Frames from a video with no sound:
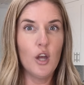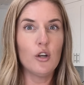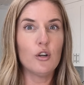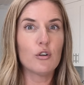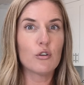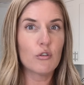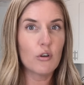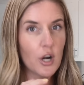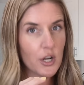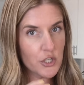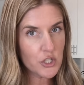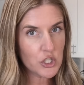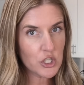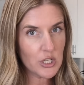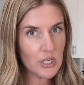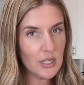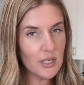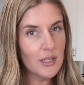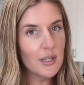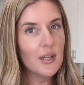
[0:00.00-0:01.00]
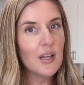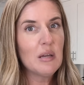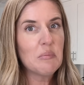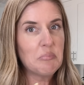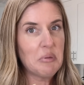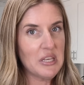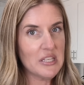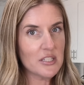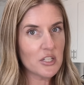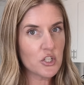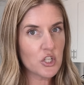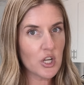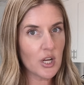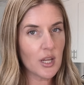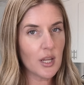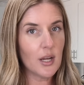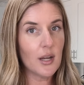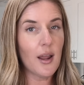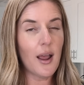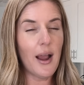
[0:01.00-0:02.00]
crunchy piece of
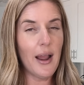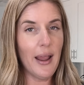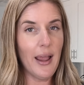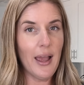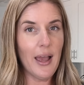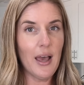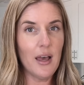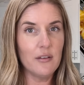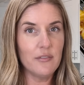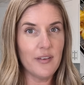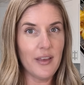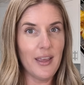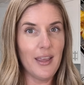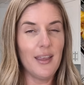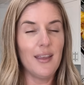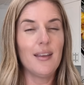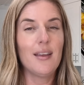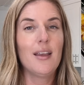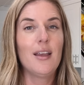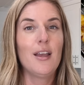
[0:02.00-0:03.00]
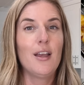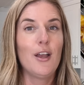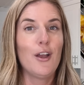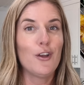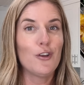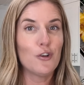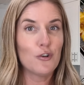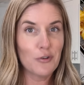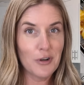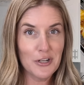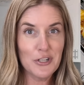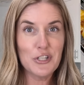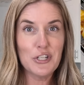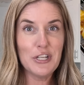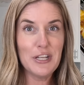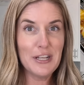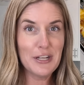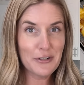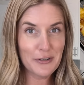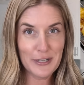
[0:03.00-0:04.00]
chicken, I have a
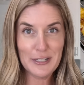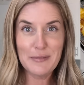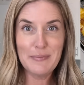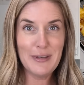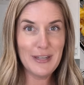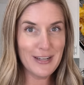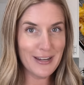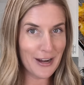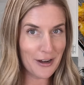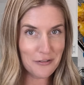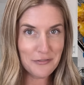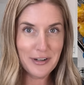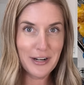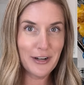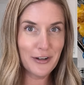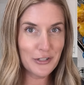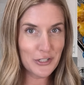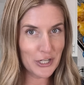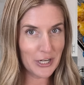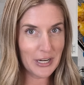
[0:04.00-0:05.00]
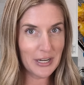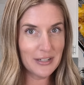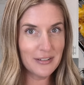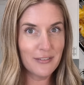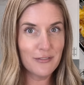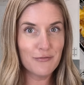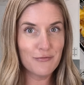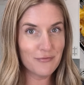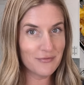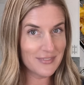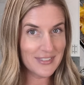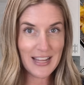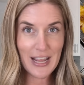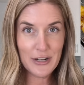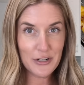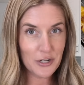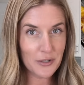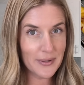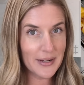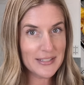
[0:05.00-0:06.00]
crunchy, crispy air fryer chicken
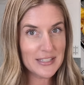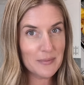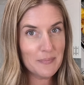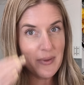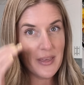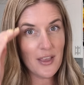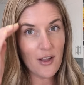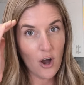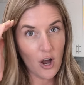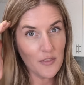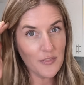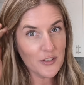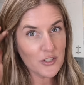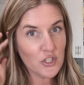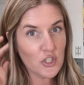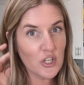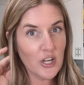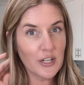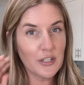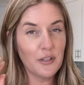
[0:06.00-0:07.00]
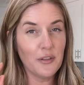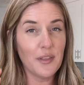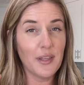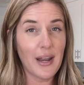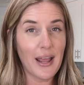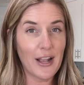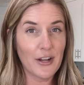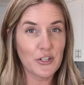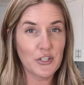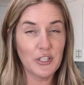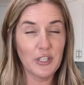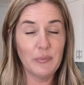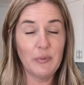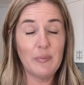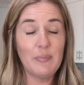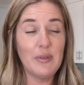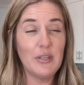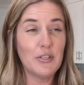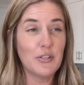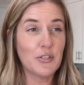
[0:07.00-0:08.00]
tender recipe on this channel that actually would
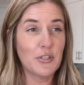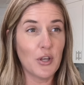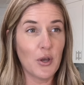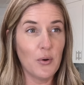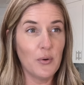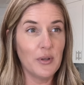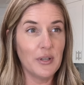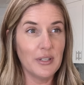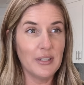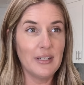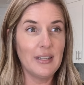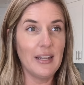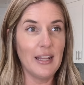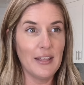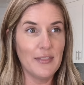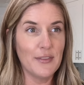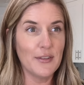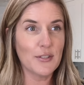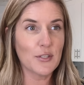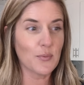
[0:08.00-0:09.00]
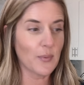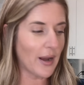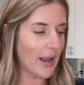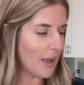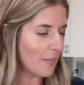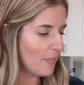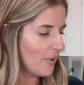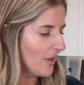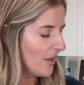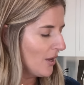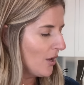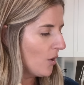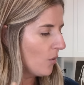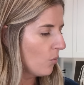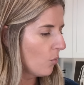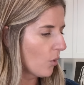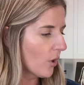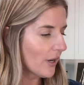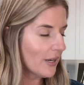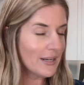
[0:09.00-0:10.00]
be so good in this wrap.
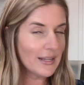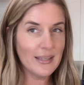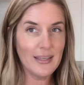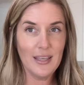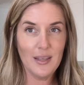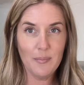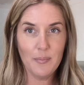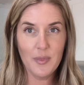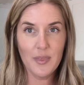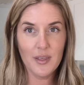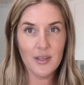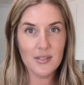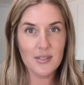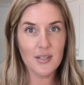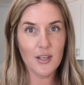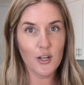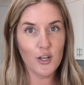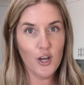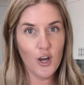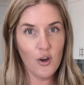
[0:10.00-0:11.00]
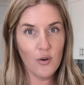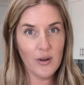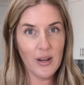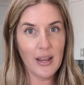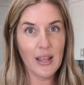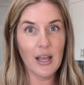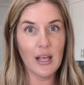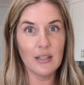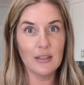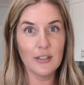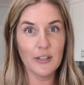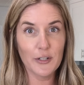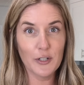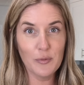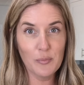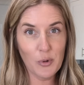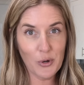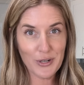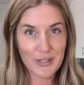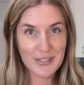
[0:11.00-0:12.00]
We're gonna keep this coating a little
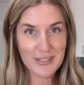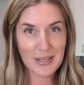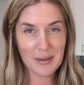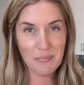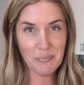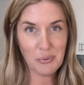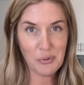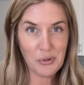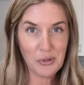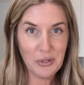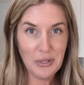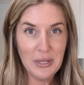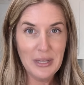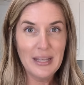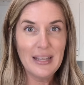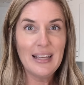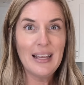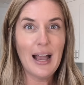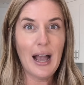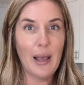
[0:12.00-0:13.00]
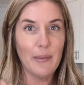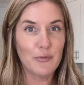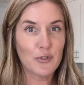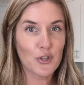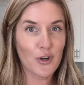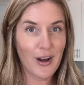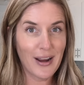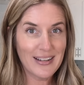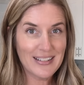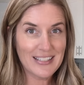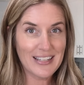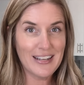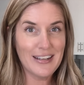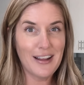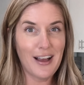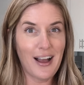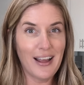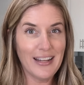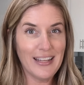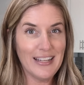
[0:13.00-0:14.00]
more simple. I'm trying to
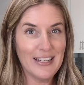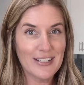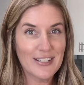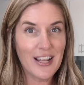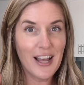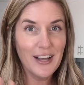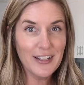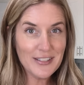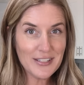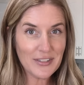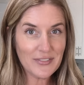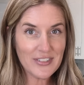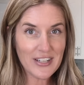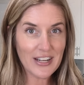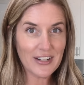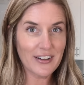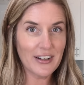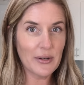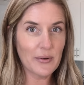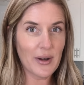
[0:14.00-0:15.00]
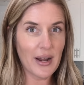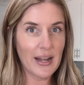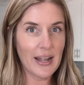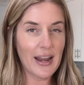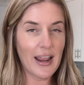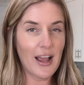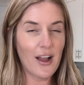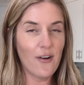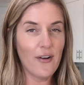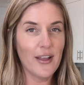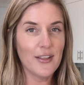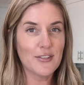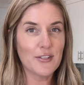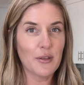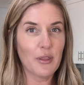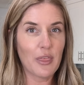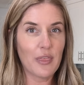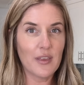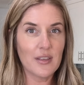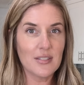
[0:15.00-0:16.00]
not eat tons of dairy right now, and
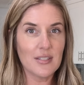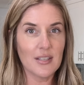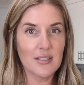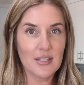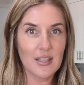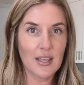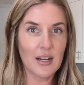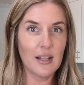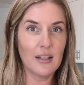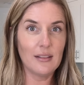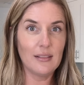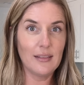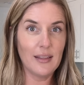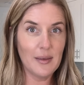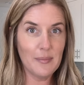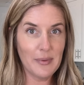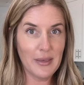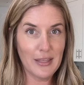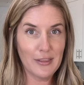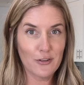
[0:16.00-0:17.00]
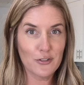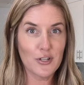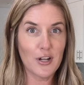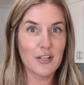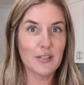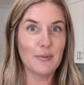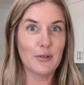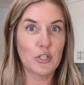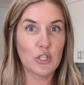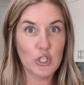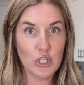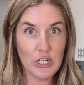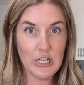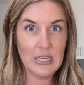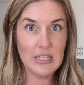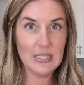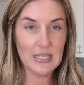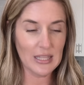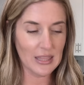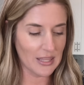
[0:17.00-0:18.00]
so this is gonna limit, there's not as much
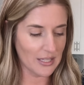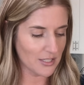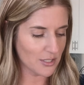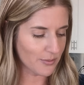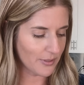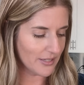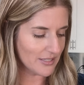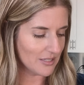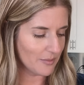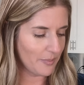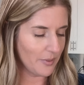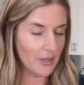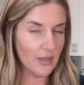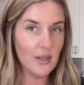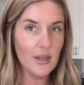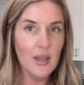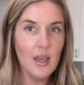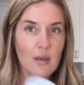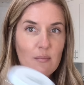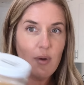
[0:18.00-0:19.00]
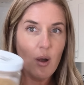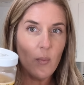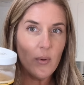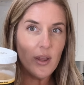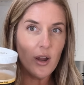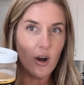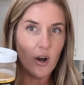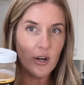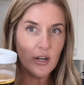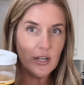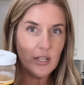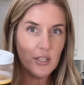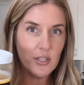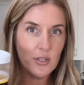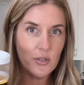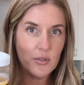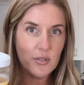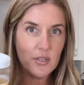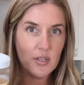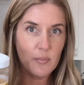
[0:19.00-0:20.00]
cheese in this recipe, but we are gonna
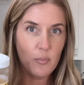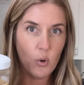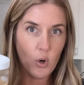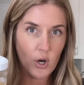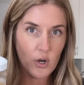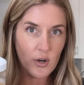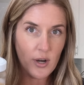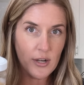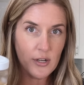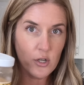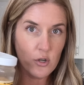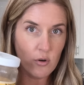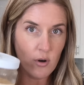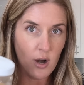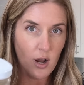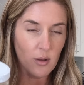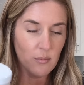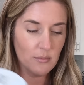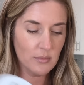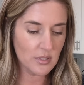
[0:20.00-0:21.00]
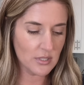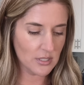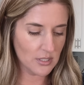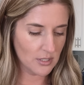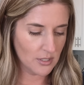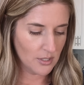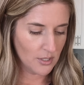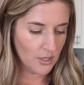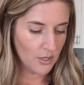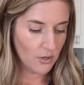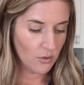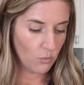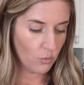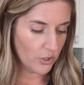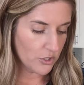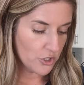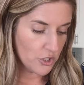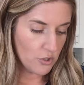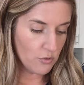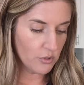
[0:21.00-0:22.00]
use the pork rind crumbs,
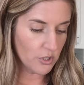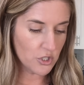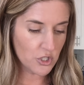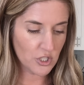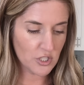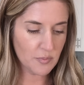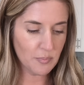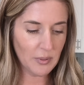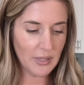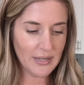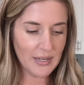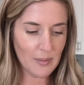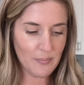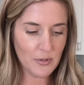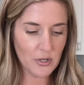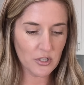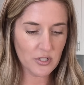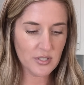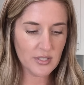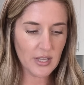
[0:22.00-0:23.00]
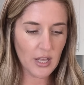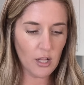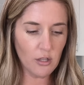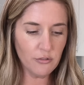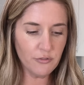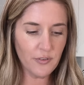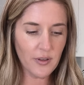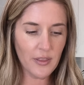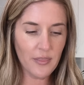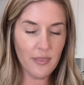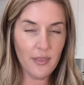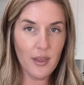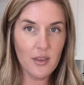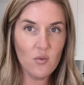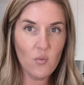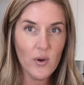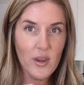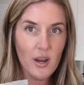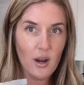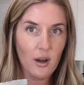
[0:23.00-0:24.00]
which you could just blend up yourself, and then
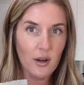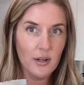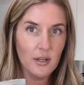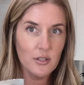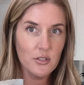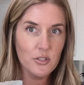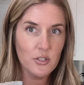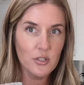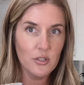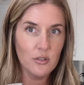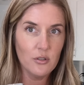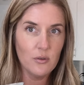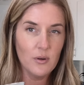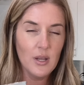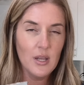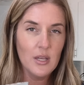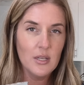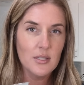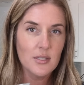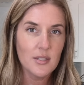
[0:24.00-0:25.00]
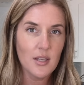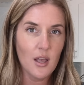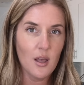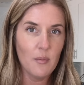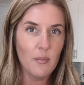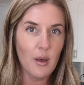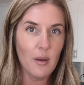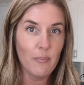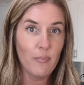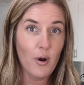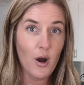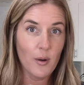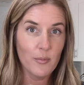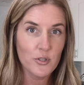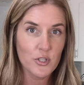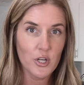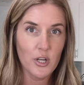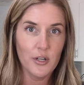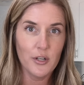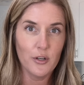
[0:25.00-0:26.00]
we are gonna do some
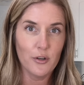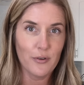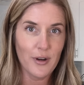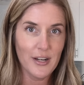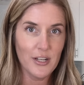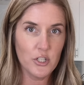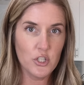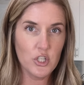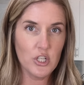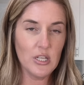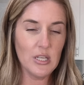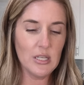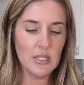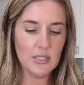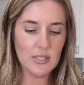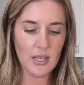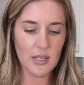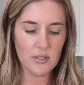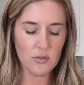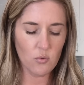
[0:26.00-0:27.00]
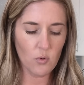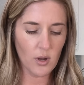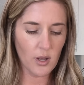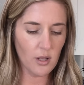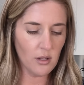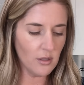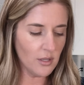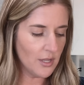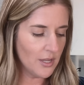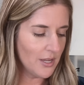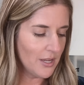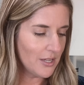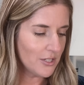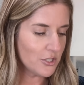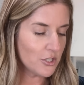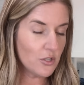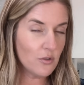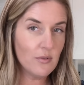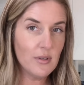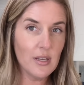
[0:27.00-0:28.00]
Parmesan grated cheese as well
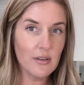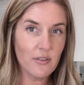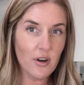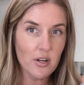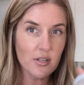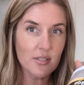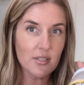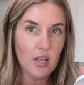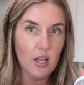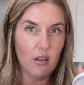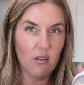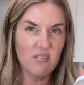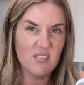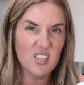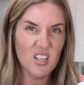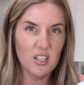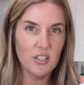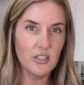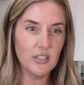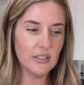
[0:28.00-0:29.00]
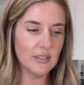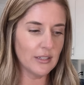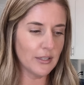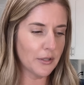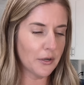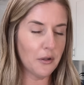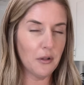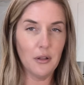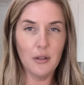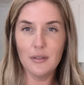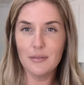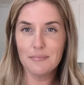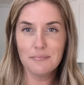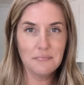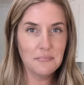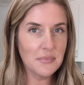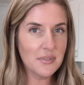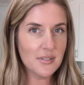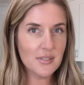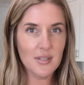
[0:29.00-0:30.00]
to give ourselves a good little
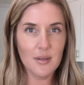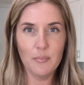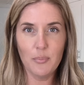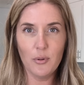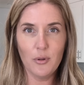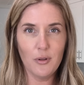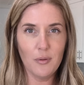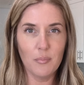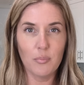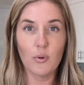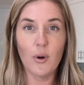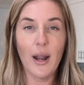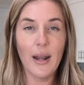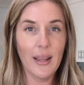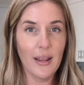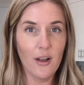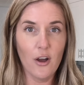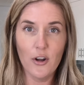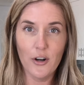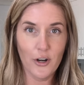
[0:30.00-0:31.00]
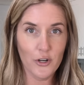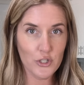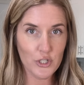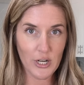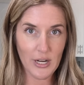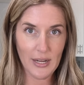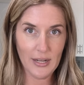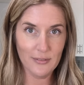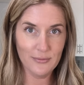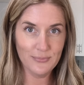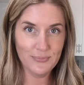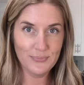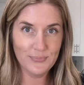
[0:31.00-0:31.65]
simple breading on our chicken.